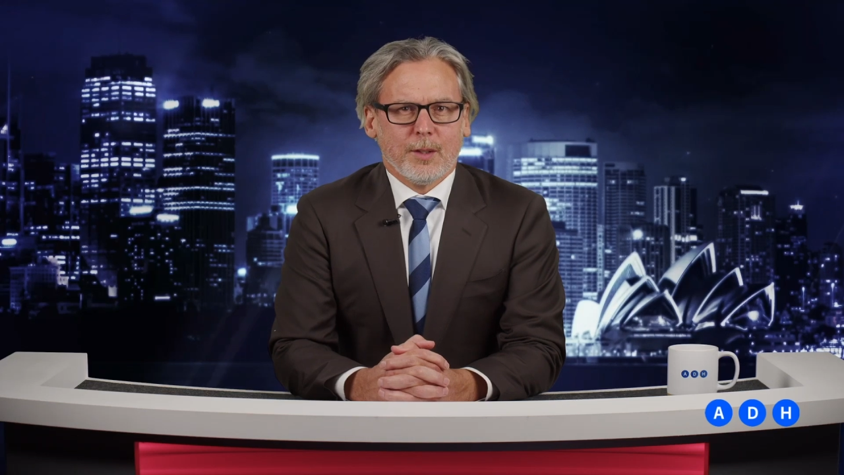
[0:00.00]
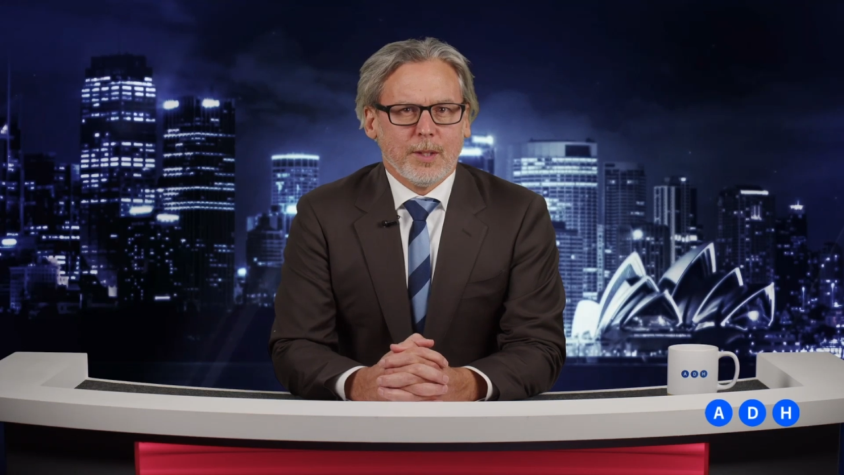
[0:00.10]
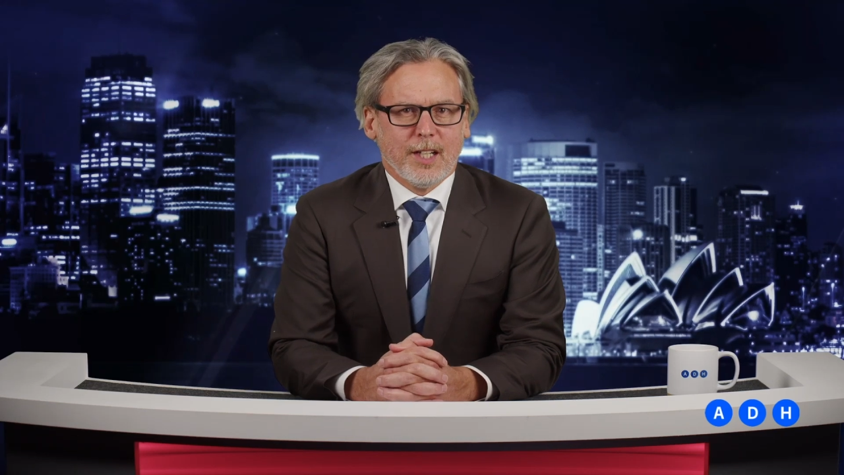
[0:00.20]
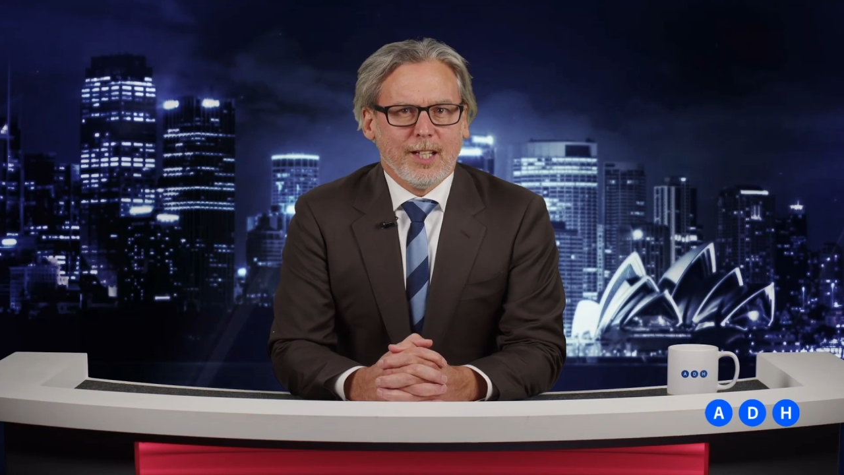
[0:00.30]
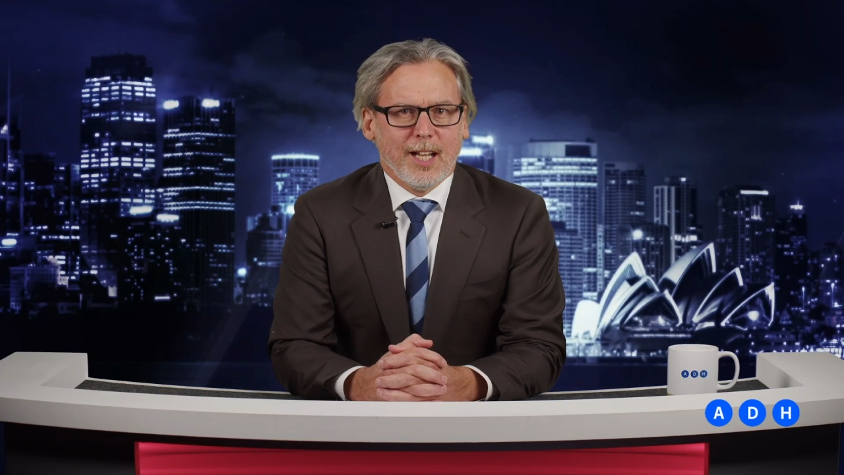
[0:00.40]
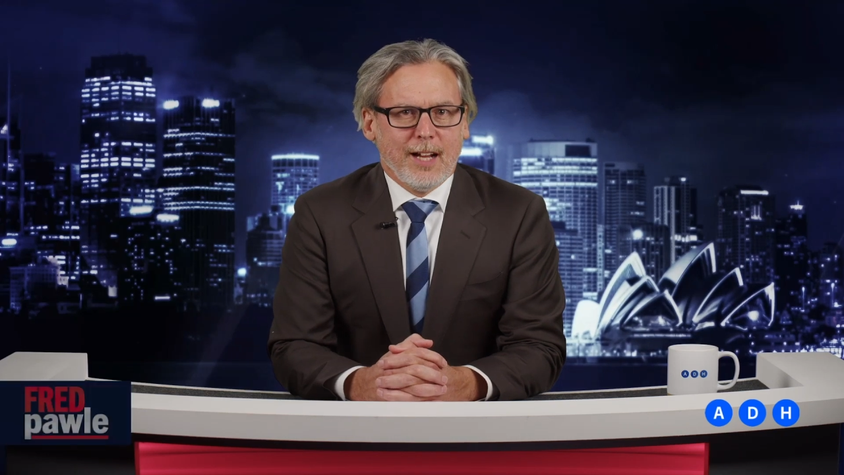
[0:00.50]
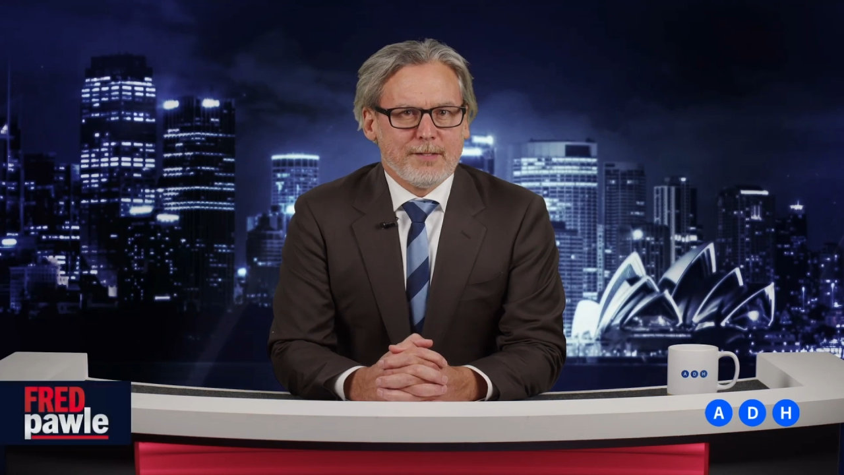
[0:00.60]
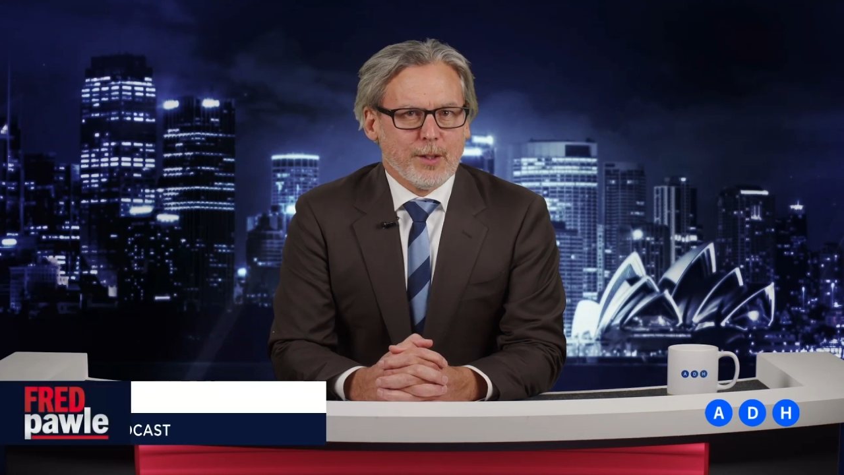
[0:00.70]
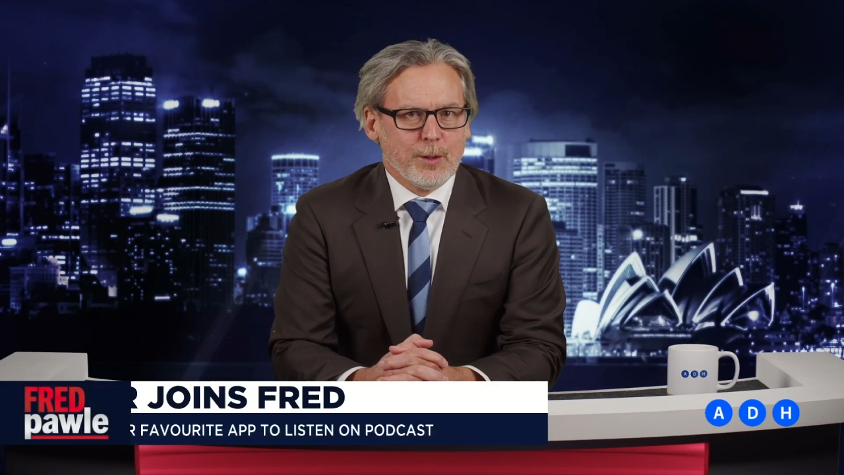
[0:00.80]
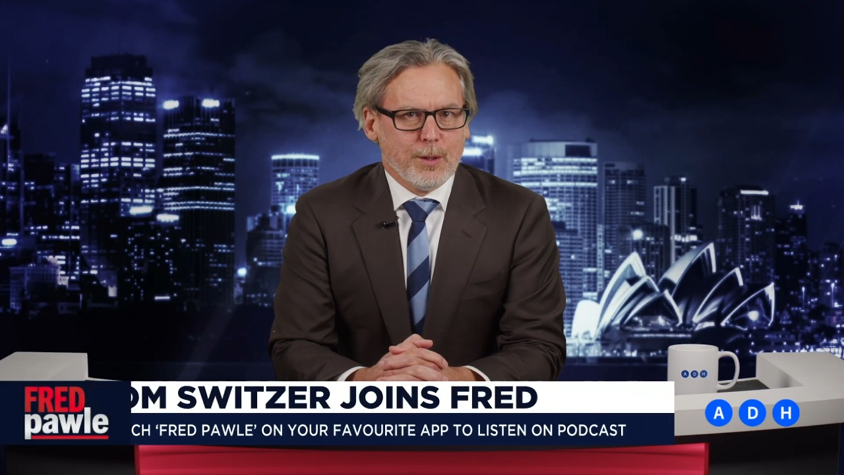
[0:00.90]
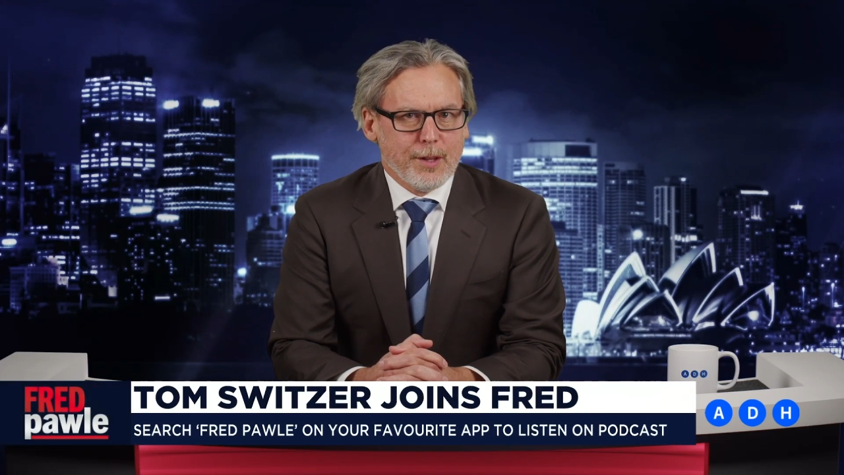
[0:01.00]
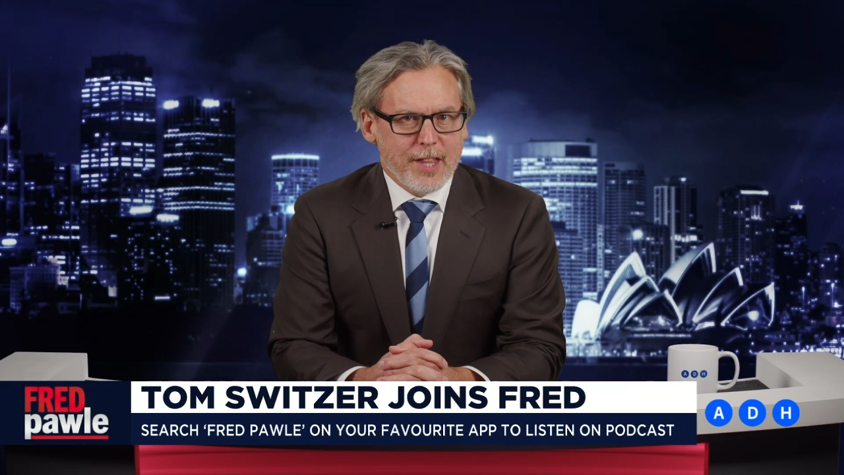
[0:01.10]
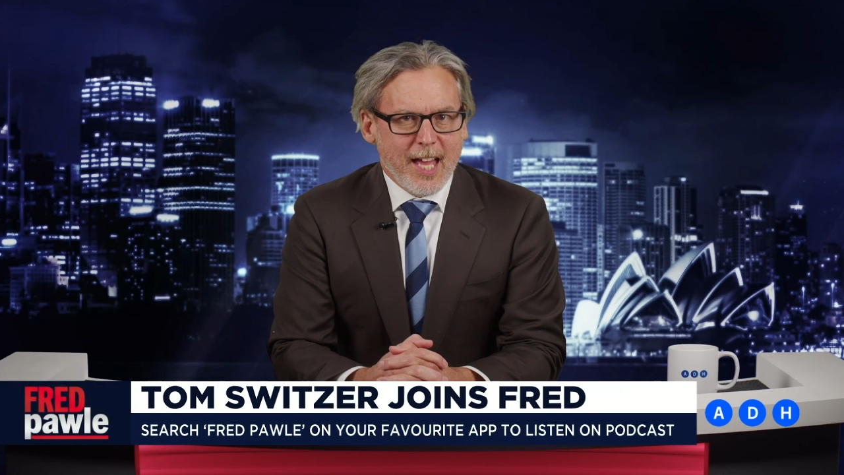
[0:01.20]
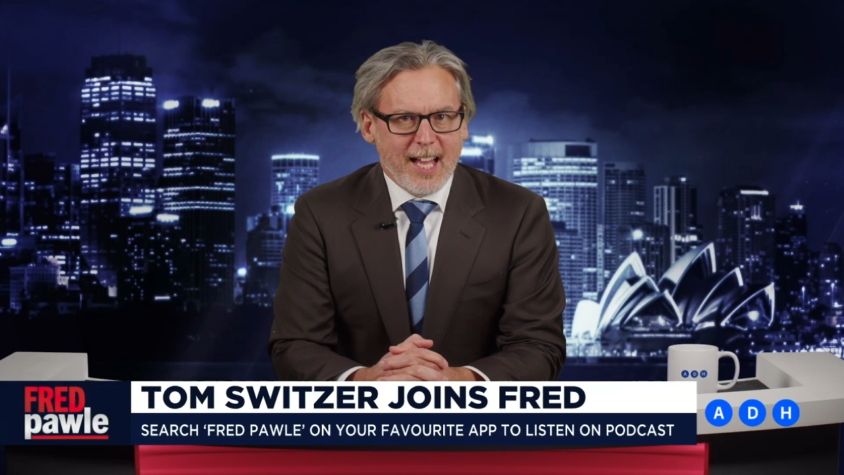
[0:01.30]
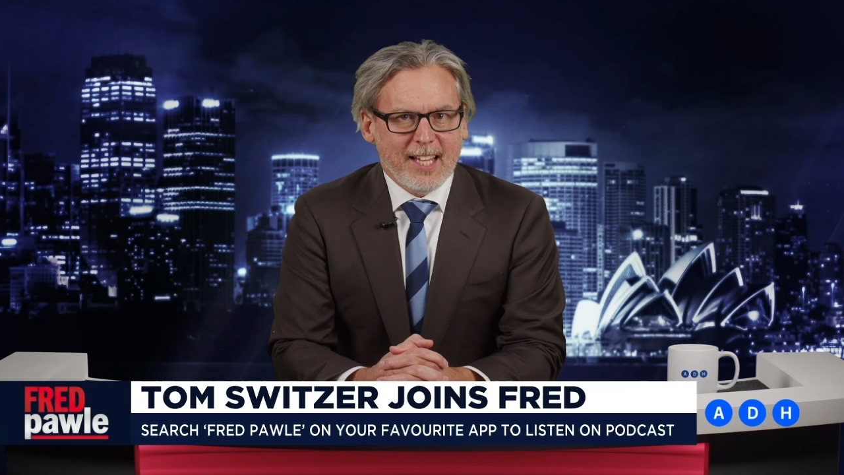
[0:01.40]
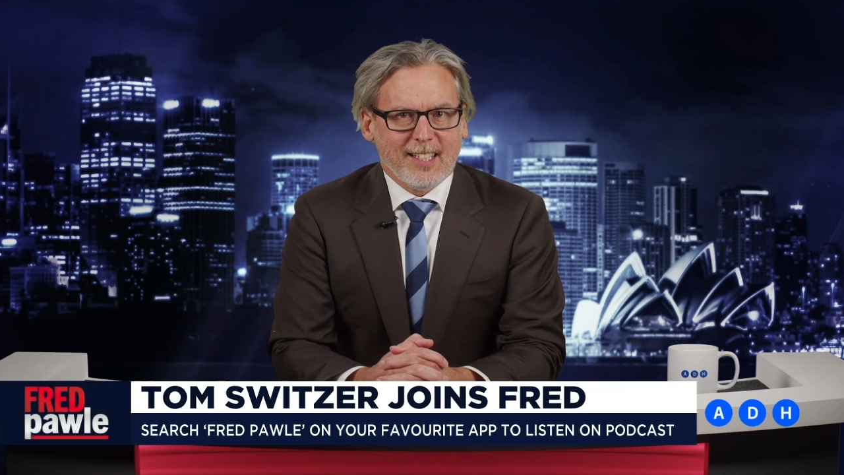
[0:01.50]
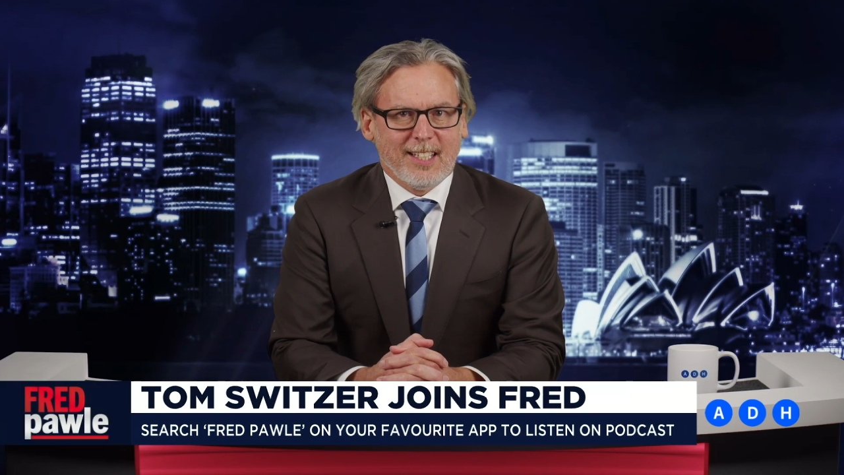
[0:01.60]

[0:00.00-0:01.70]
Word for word: Well, after all that,